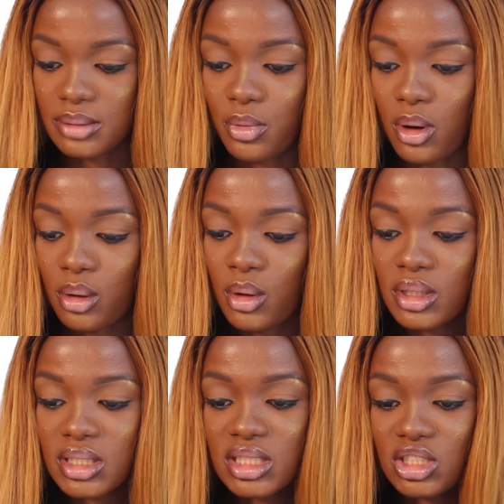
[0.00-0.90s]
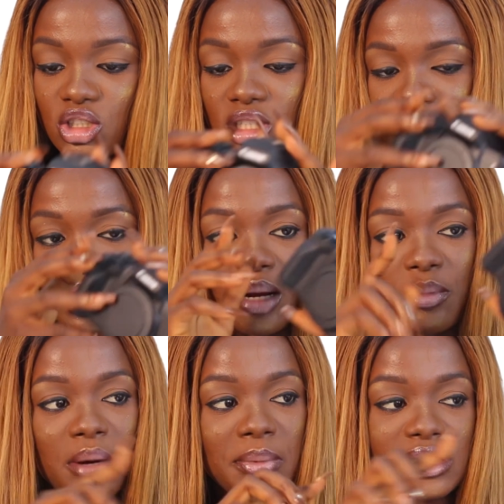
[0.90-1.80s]
But this is just the
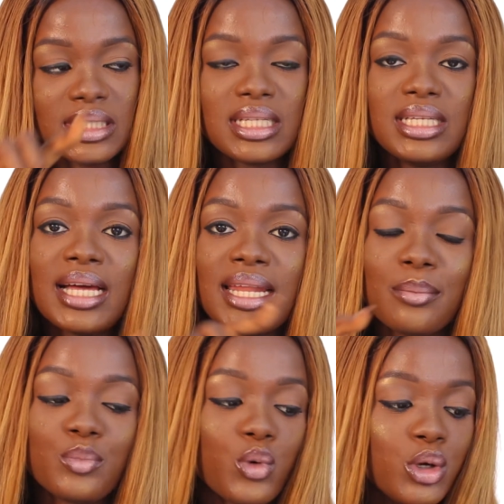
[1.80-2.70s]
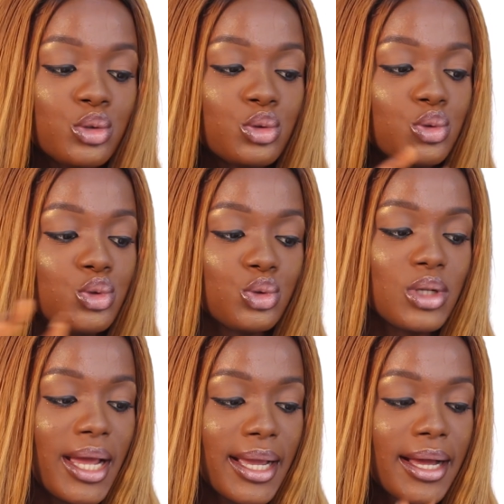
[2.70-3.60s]
camera basically, and I'm going to do
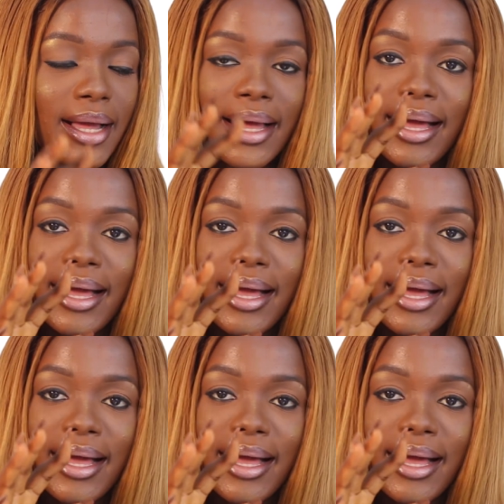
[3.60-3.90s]
like